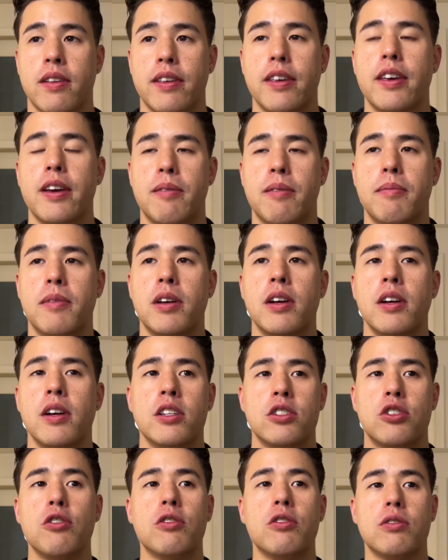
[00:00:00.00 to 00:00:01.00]
Yeah.
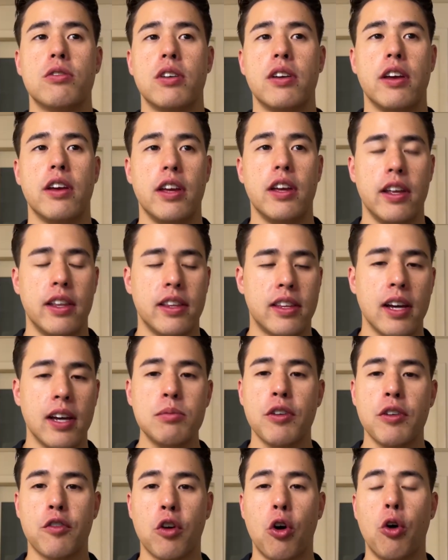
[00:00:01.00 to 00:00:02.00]
So in
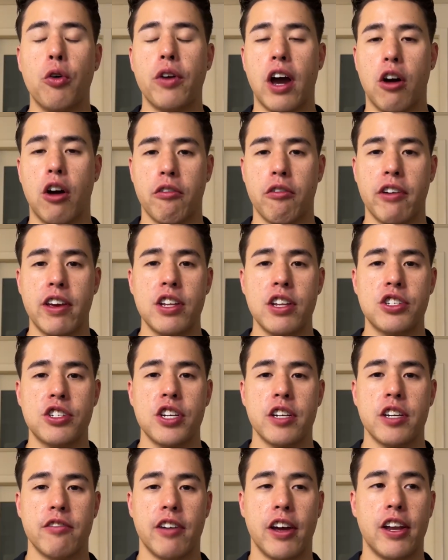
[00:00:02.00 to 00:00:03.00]
terms of cold outreach,
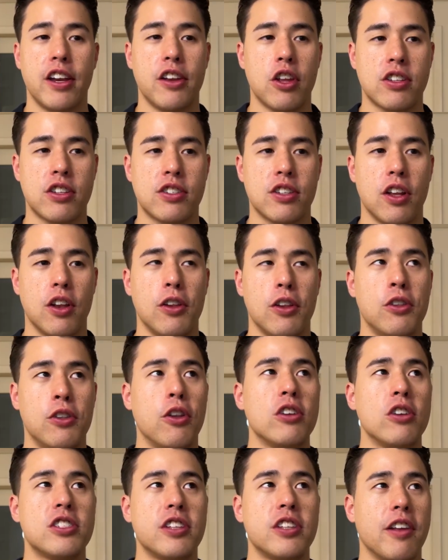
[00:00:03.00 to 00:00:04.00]
right, there's
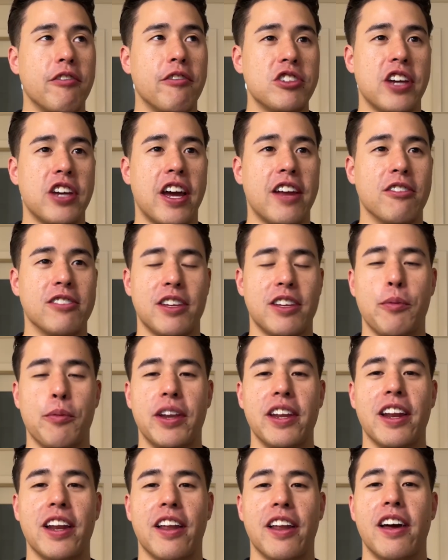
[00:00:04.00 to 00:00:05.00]
lots of different channels, and we
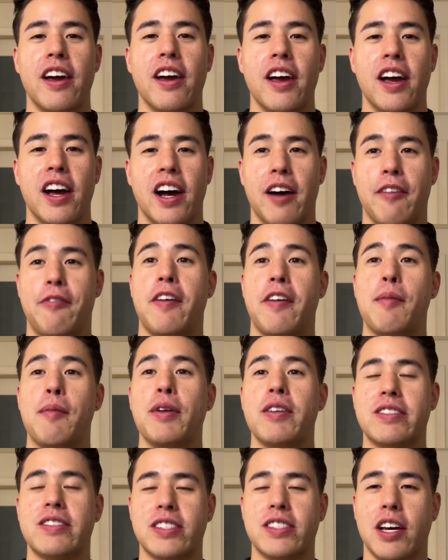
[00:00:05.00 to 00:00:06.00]
did a fair bit
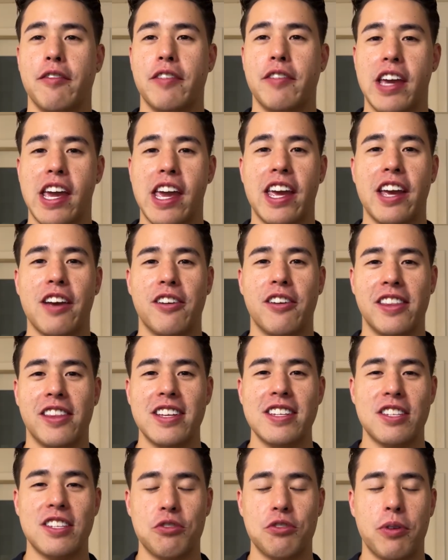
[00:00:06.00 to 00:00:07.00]
of surveying on
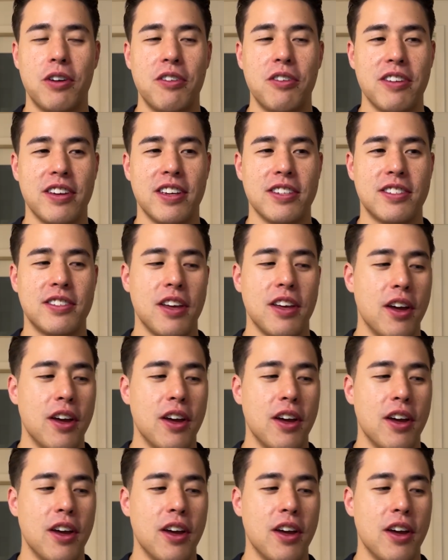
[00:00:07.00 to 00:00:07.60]
this as well. Is